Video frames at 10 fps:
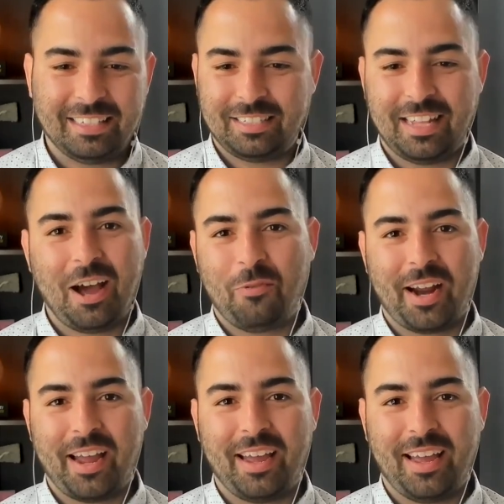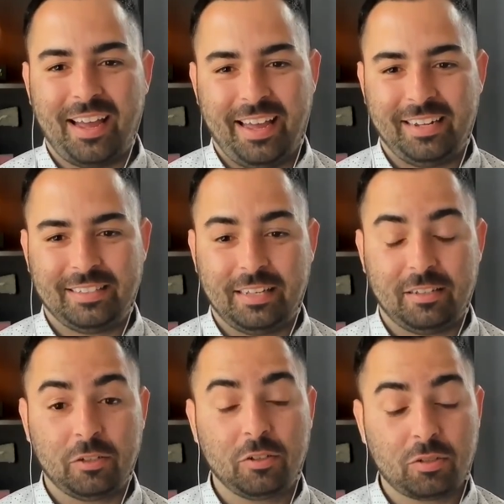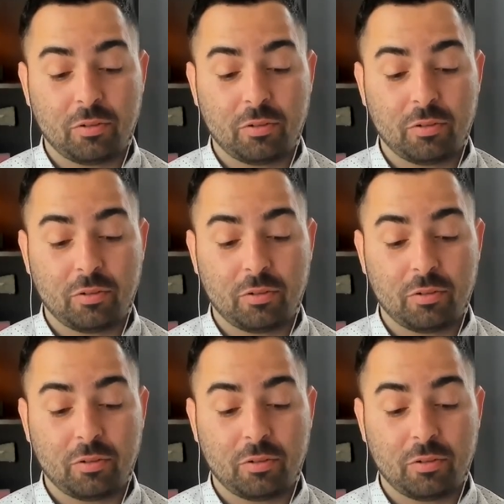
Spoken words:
that's not what I had intended to do.